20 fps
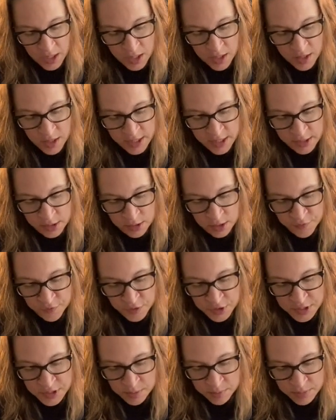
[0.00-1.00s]
They
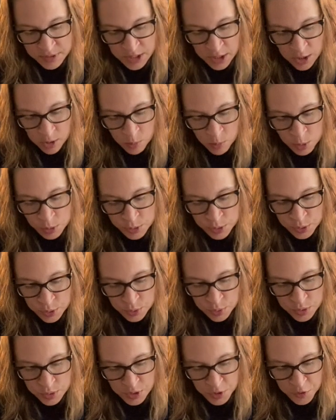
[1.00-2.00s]
delivered some terrible
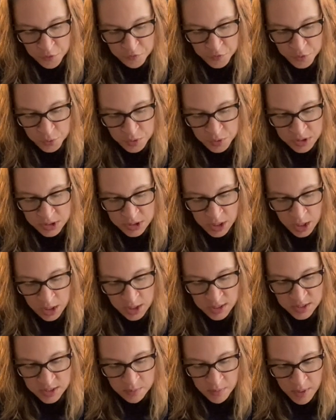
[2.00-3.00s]
news. A few
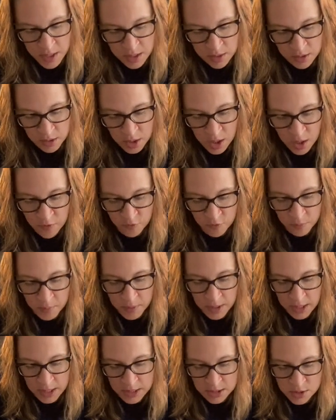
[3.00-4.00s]
dishonest men in the
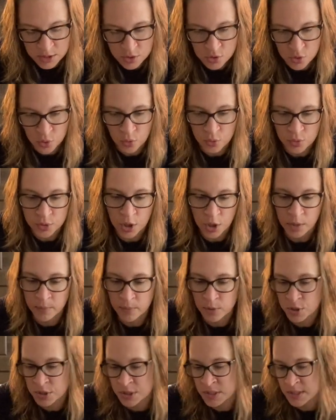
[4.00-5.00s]
government had sold our
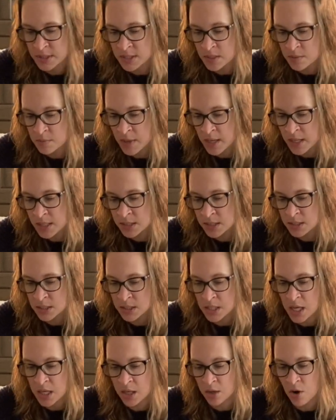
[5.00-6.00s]
emergency maize and
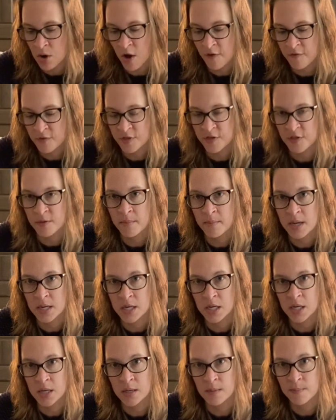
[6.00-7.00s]
taken off with the
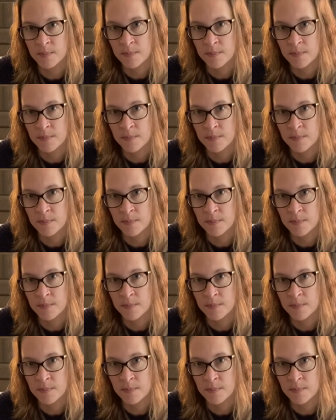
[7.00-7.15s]
money.